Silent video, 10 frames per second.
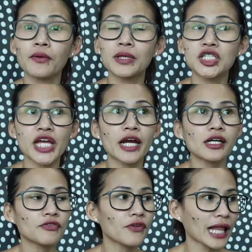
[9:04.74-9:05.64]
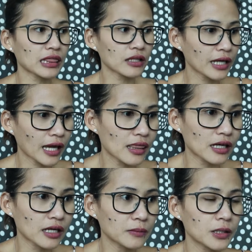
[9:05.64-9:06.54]
we shared a flat
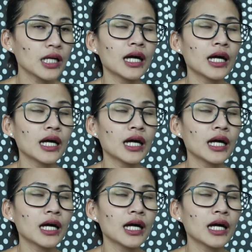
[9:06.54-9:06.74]
together.